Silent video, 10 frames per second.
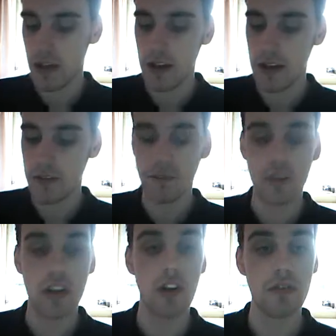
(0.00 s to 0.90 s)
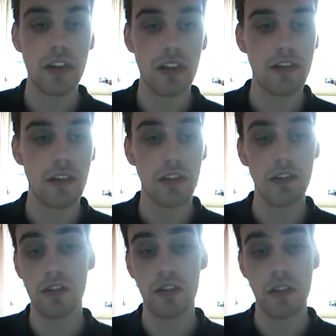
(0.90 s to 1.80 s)
Goldust, I would
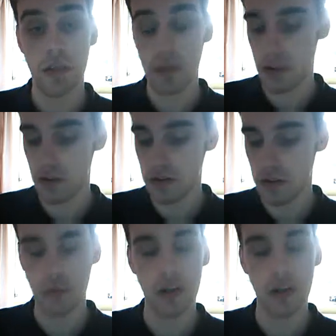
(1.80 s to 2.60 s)
still keep as Goldust.